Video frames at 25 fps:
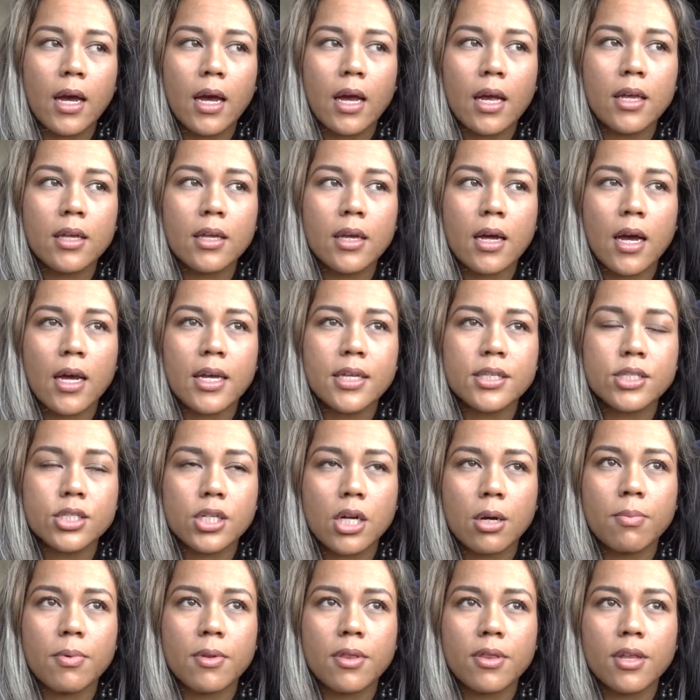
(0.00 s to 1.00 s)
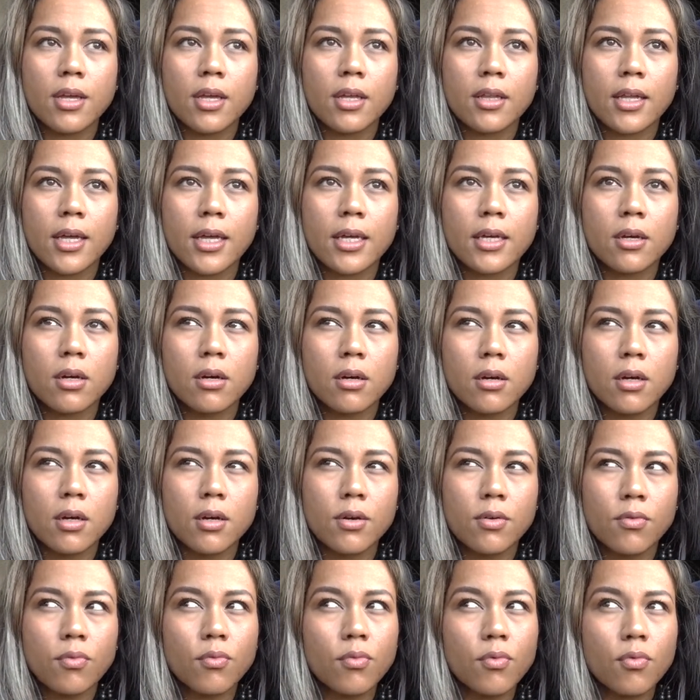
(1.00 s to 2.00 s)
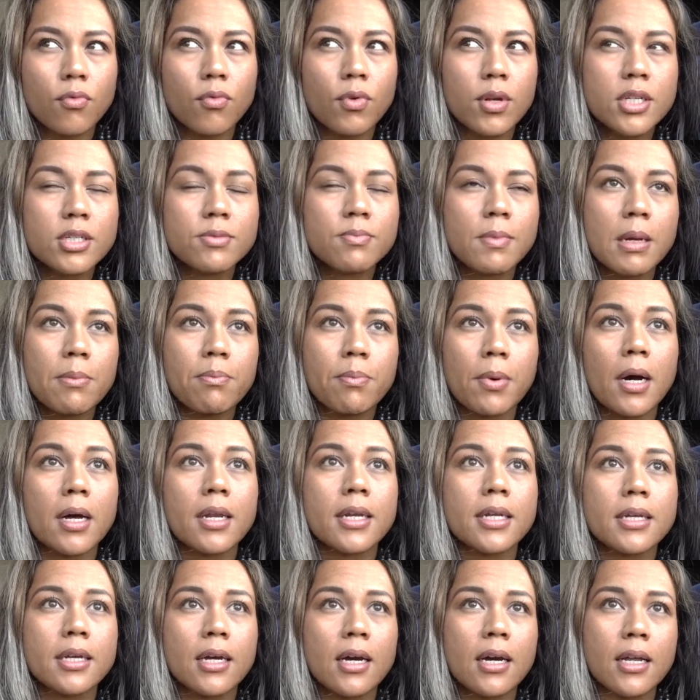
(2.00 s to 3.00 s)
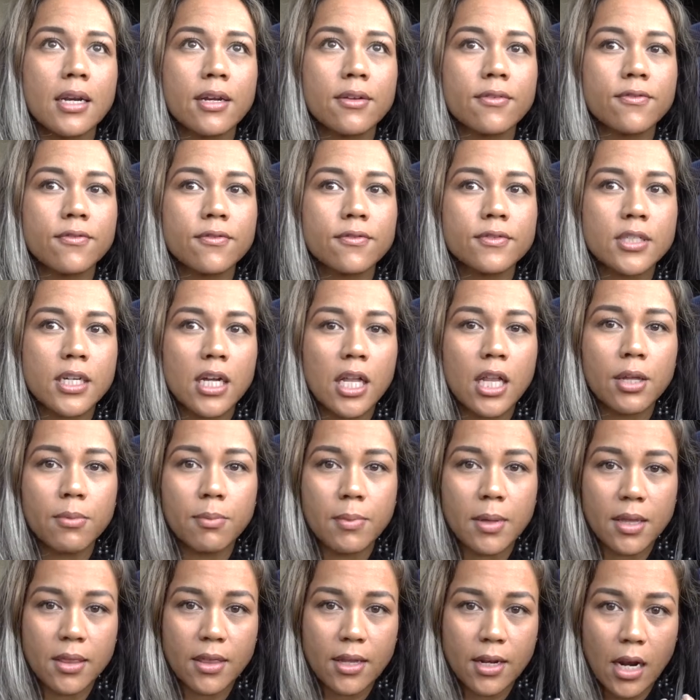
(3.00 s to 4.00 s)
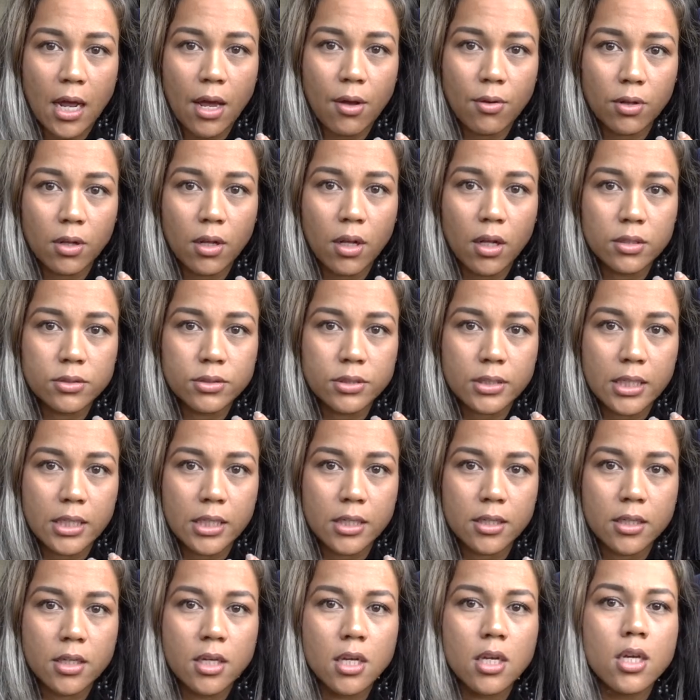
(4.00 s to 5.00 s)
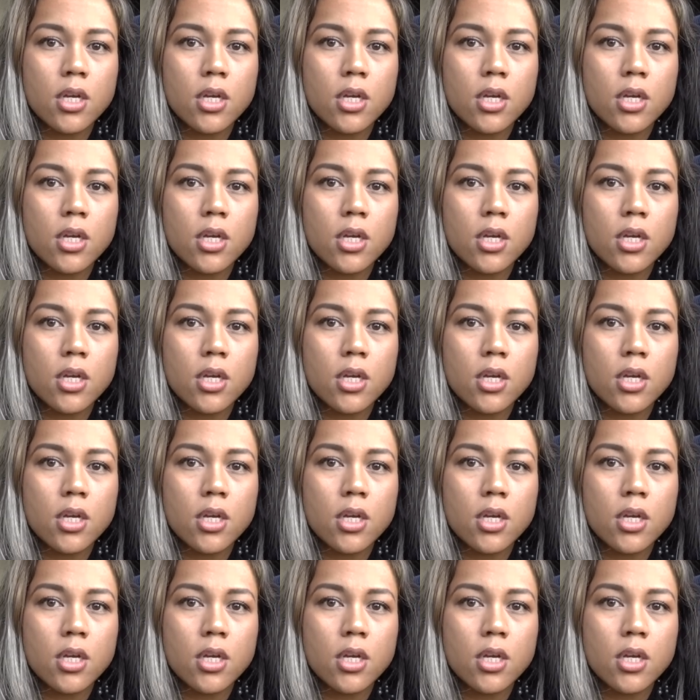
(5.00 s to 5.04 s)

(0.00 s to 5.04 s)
I, I stop and think, like, what is my body kind of telling me that I'll, I'll need?